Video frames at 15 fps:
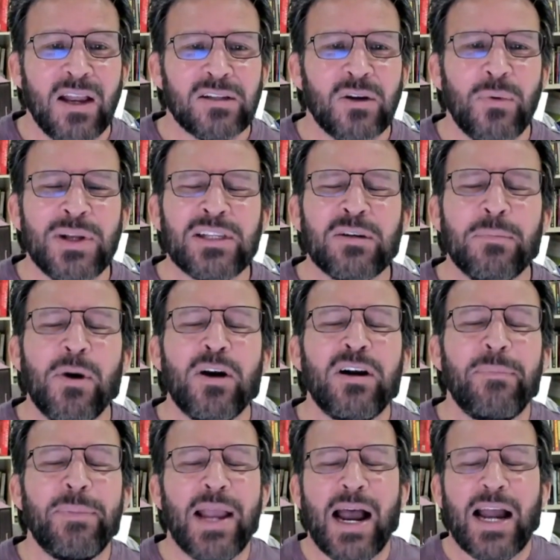So what's the
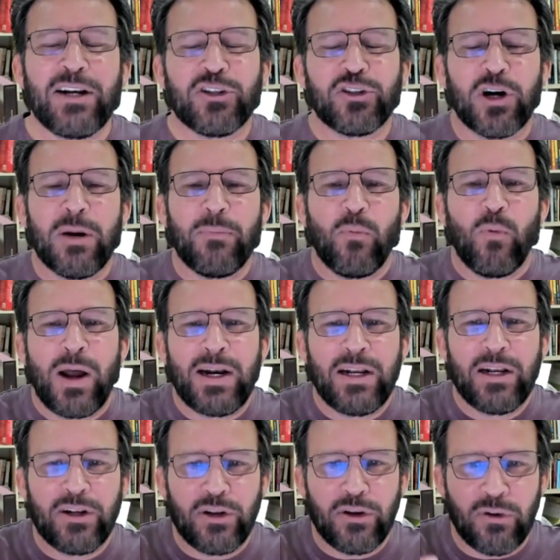motive behind Trump wanting
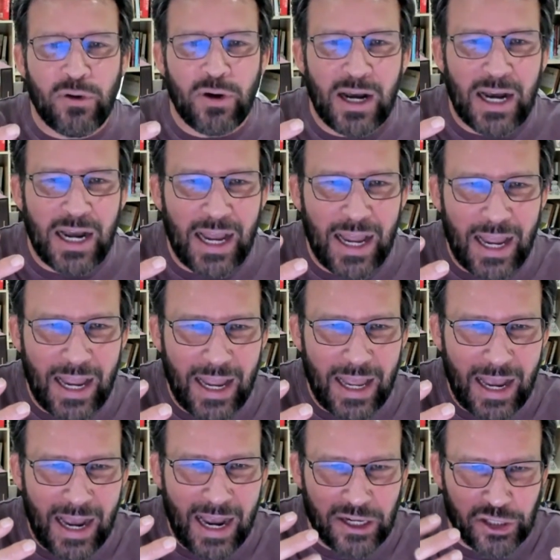to do
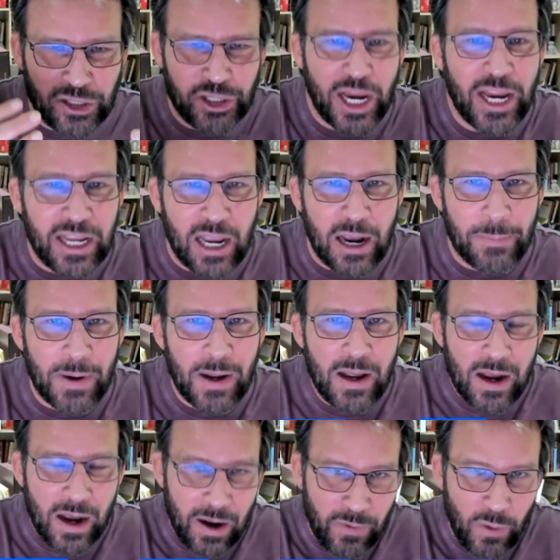a shakeup
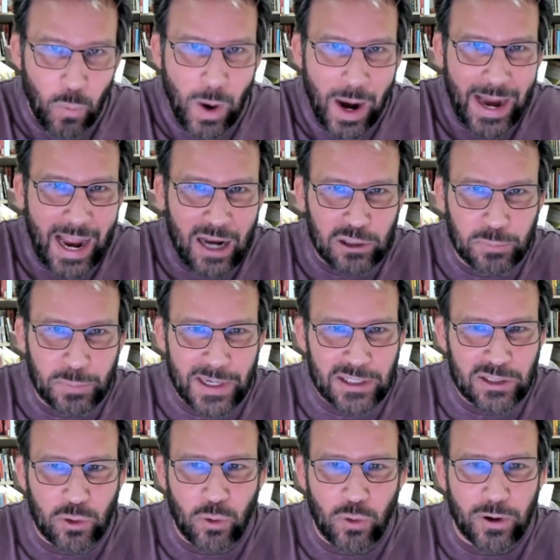of the White House
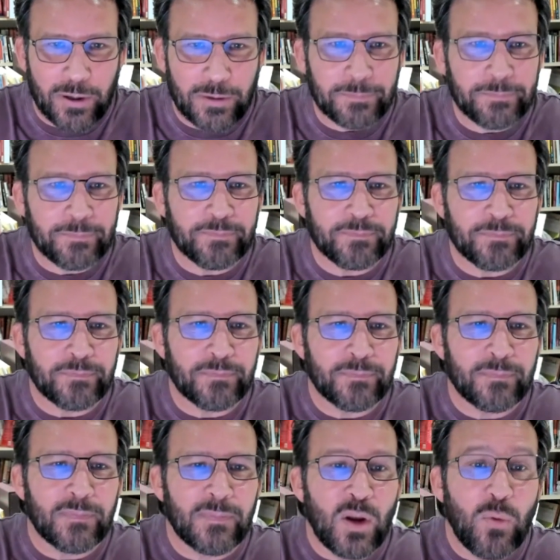press corps?
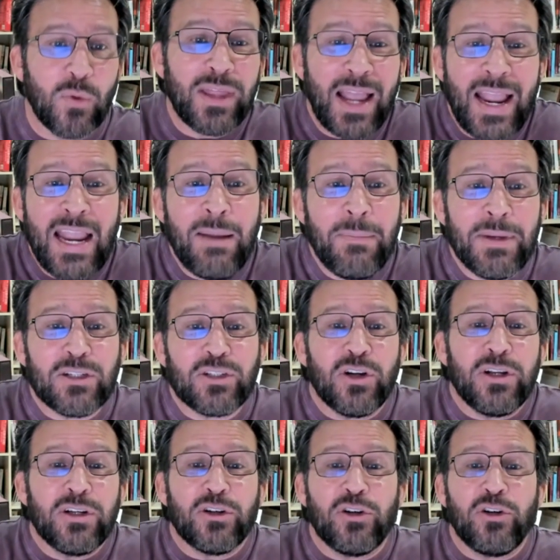Well, the aim is
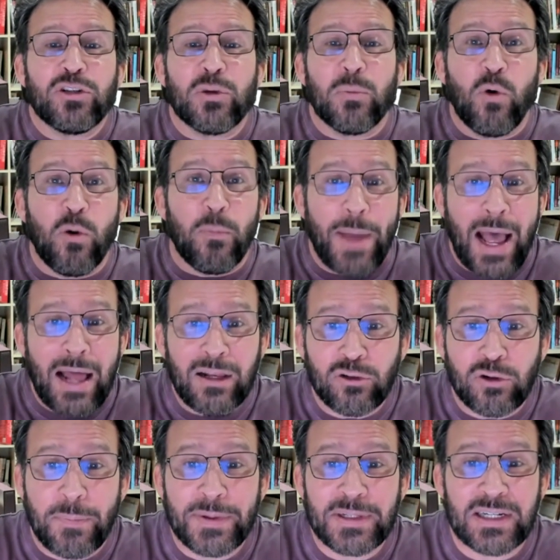to introduce a more
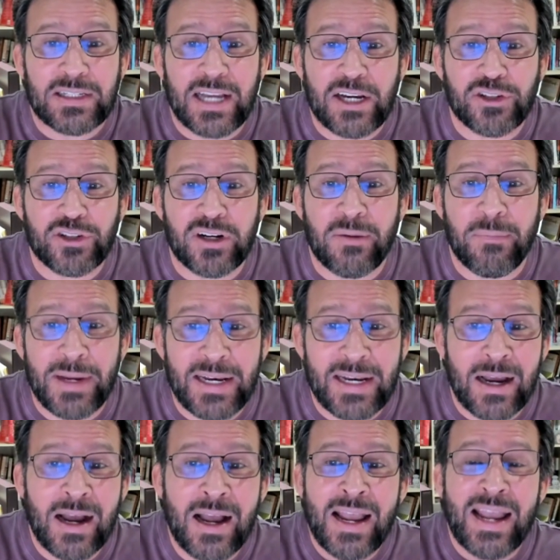balanced representation of
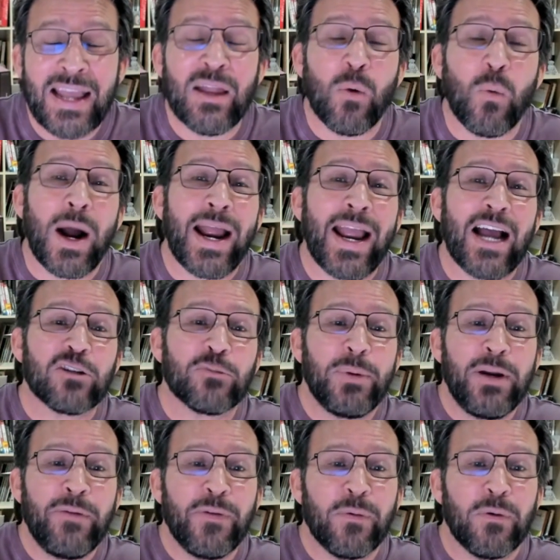media in the White House
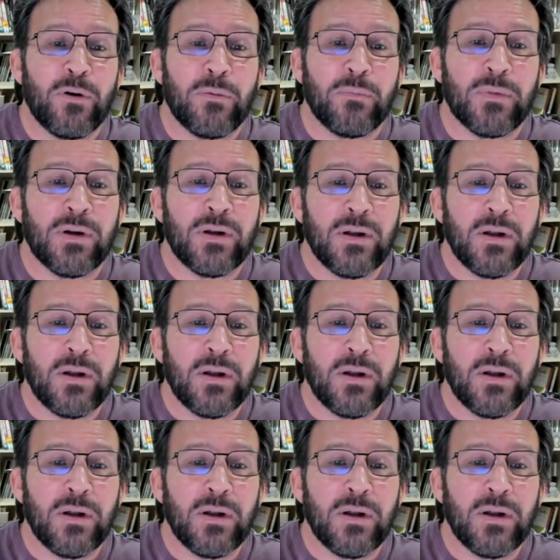briefing room,